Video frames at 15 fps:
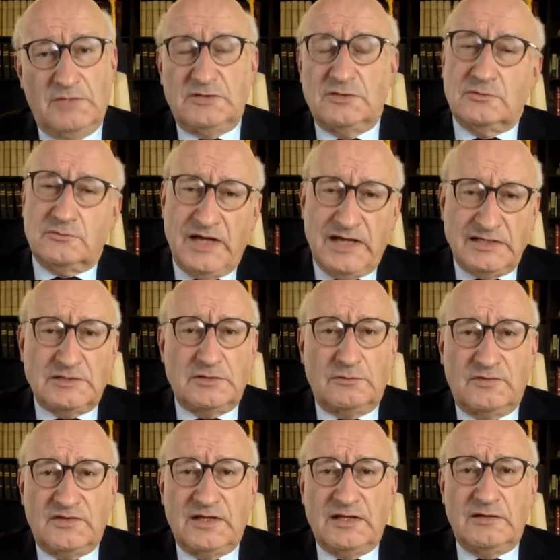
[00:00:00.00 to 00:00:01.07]
But you're right
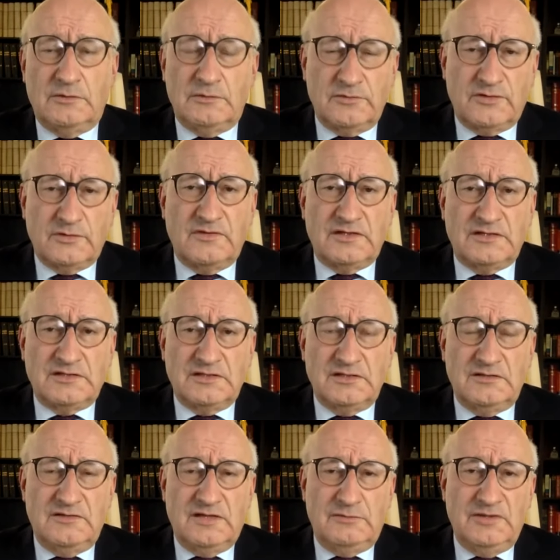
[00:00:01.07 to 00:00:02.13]
to say also that
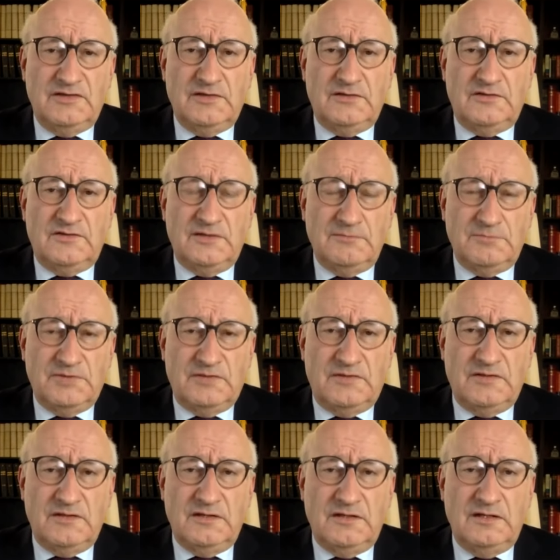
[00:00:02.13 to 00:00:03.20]
there is a
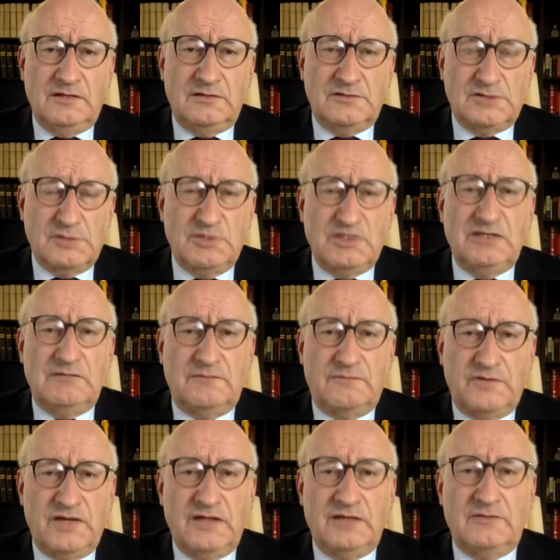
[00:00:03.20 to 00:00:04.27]
sympathy in Germany, in
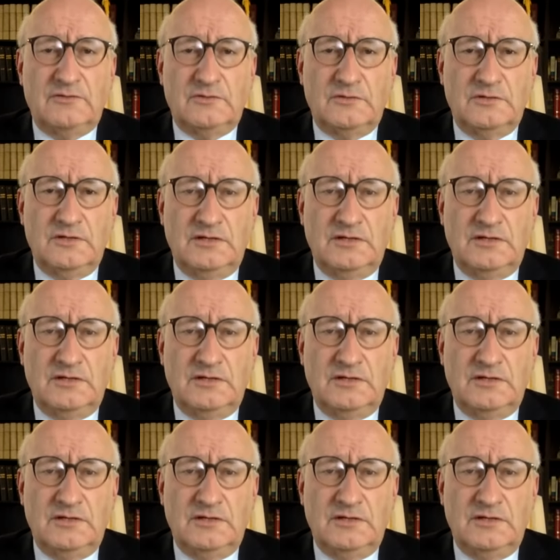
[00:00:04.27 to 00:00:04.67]
France,